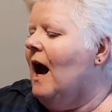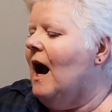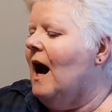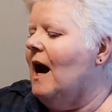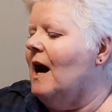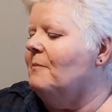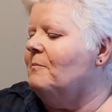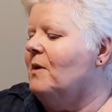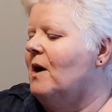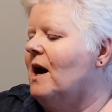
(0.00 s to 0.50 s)

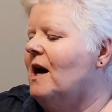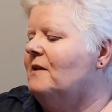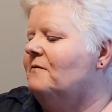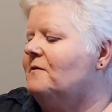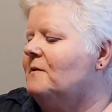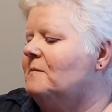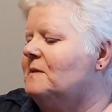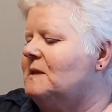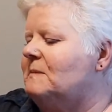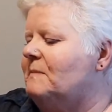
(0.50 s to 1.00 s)
I
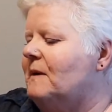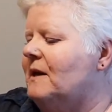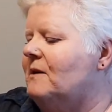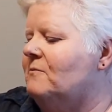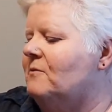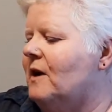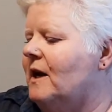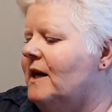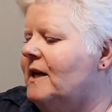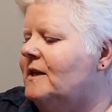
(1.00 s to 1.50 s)
bought from
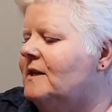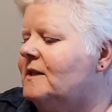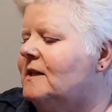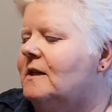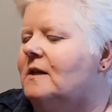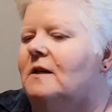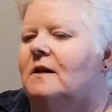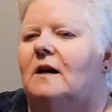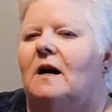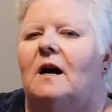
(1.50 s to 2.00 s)
Spinrite,
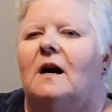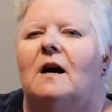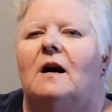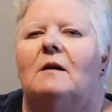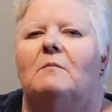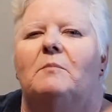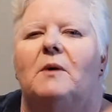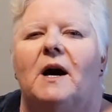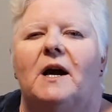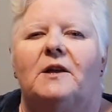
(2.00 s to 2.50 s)

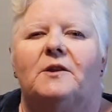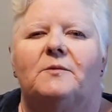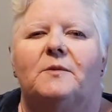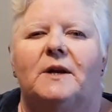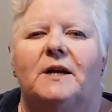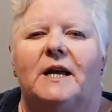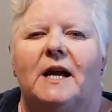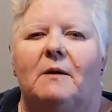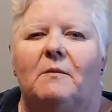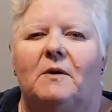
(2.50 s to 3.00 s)
uh, buy
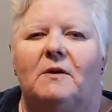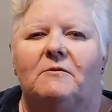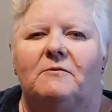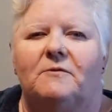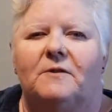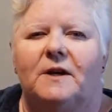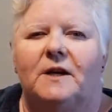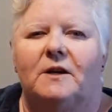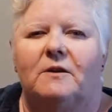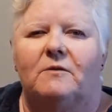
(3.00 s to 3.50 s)
three, get one
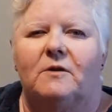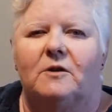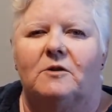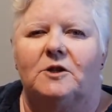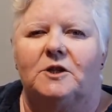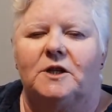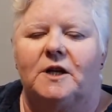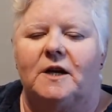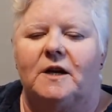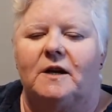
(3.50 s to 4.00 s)
free
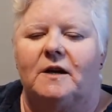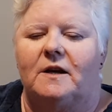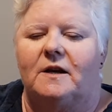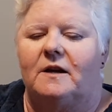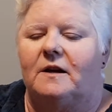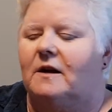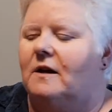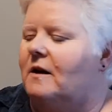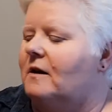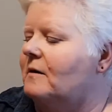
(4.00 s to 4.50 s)

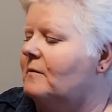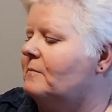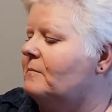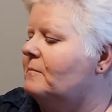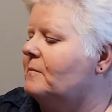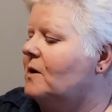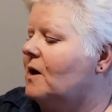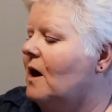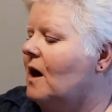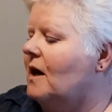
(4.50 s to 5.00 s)
crochet
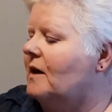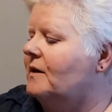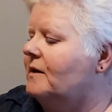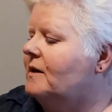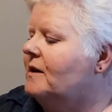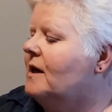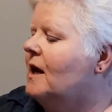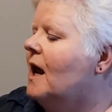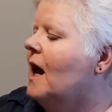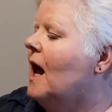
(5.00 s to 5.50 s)
um,
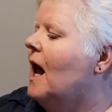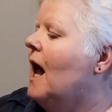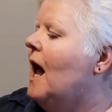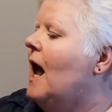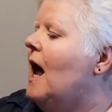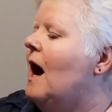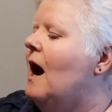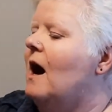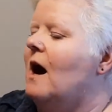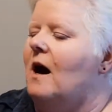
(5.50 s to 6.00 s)
cotton,
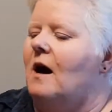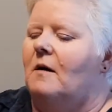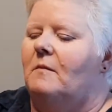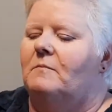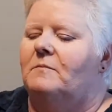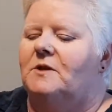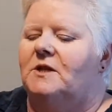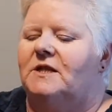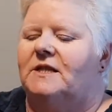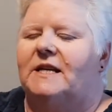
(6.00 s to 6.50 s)

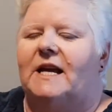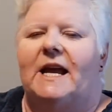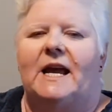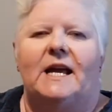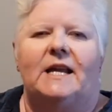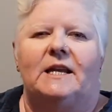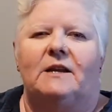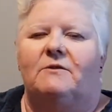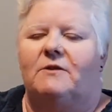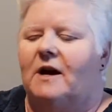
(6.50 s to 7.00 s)
um, just a
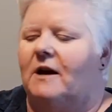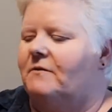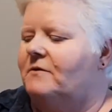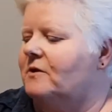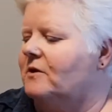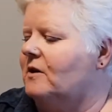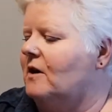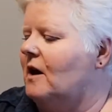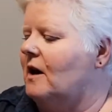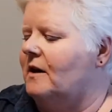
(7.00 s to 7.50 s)

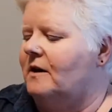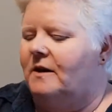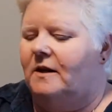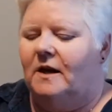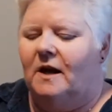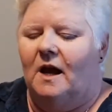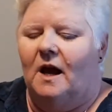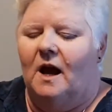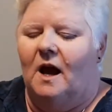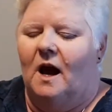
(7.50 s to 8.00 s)
handicrafter
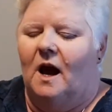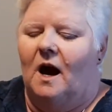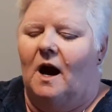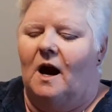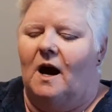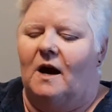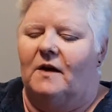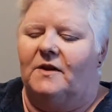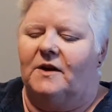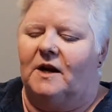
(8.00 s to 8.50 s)
cotton.
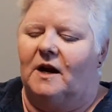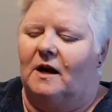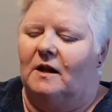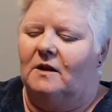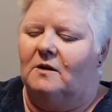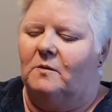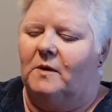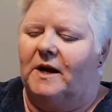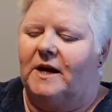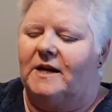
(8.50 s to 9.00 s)
Uh, the
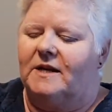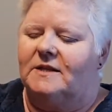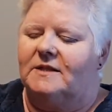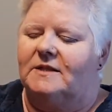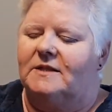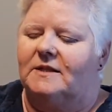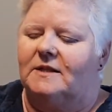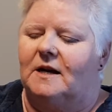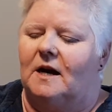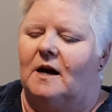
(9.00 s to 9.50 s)
colorway
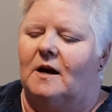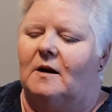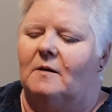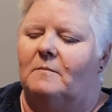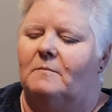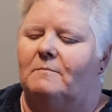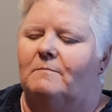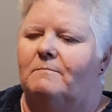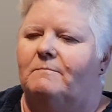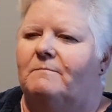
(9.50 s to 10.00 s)
is
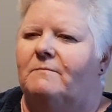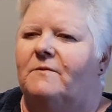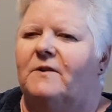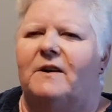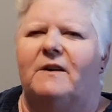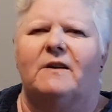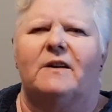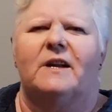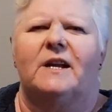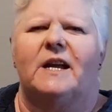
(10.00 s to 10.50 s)
um,
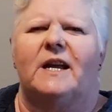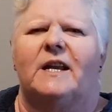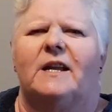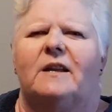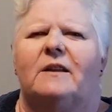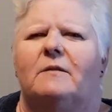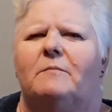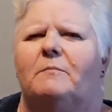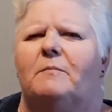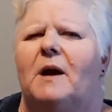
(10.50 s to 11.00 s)

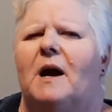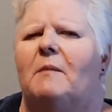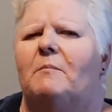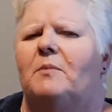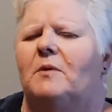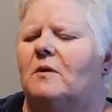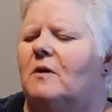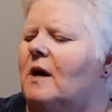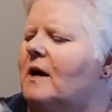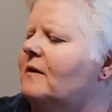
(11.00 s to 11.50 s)
variegated
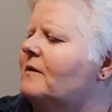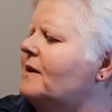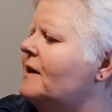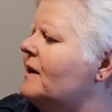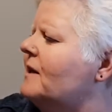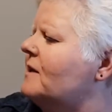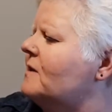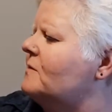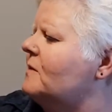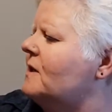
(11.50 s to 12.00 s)
pepper, I
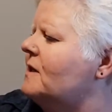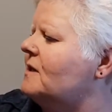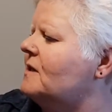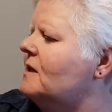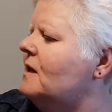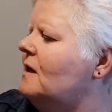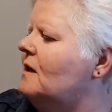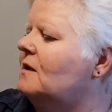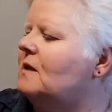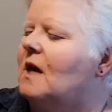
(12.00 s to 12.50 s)
think is what it's
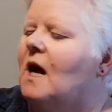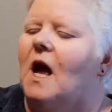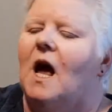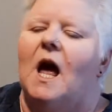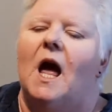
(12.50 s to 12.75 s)
called.